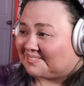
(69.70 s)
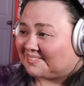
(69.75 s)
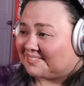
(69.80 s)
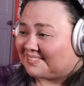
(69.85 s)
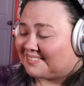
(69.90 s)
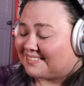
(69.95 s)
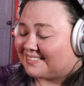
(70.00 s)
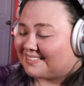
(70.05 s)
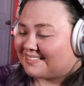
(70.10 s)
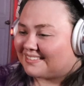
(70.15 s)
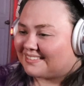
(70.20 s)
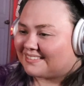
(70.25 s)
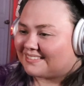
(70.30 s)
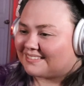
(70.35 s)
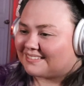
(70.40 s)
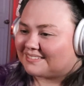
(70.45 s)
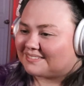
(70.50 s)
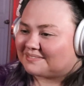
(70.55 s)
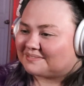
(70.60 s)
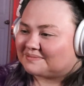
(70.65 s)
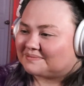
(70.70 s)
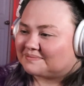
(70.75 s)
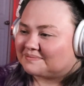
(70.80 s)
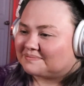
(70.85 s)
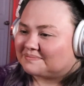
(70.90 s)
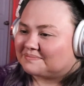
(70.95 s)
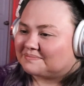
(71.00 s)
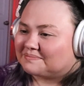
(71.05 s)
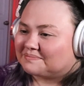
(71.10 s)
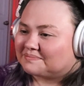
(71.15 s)

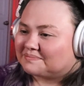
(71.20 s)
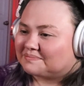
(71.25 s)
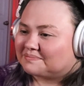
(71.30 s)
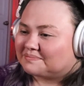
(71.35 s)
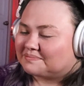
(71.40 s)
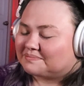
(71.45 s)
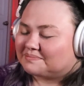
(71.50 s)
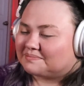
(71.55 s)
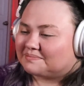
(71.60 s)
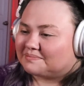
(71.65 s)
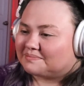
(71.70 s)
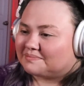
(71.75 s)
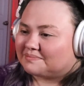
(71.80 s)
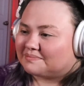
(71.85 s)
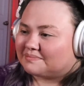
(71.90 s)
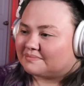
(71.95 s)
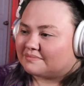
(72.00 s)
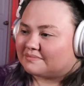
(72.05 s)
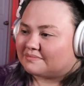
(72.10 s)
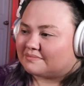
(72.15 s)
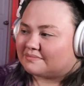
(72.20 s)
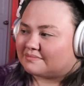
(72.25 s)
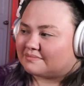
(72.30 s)
This person isn't speaking.